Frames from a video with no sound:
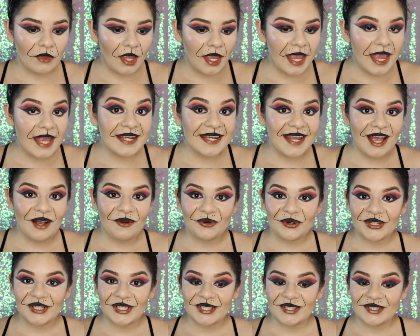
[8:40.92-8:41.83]
And now
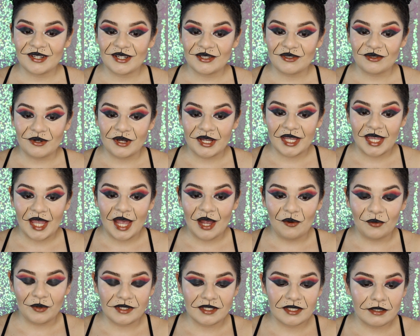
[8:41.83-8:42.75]
we're going to start drawing
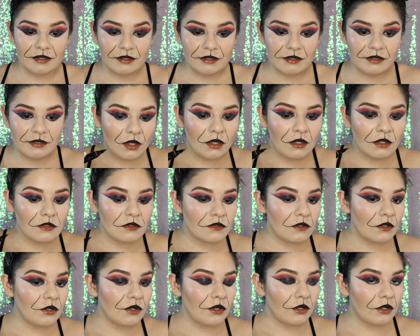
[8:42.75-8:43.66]
cat whiskers.
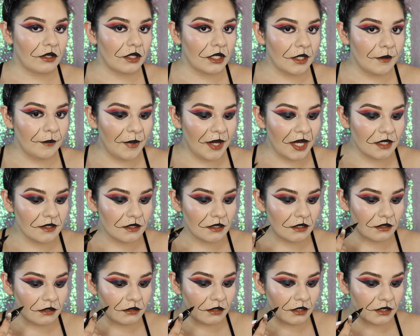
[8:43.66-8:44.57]
So you're going to
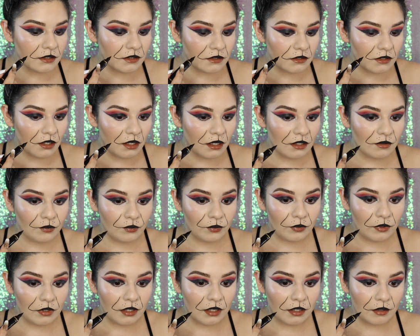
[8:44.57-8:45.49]
basically start
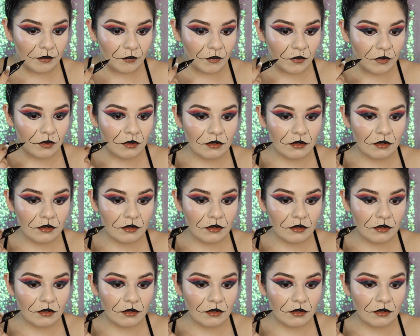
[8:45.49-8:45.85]
from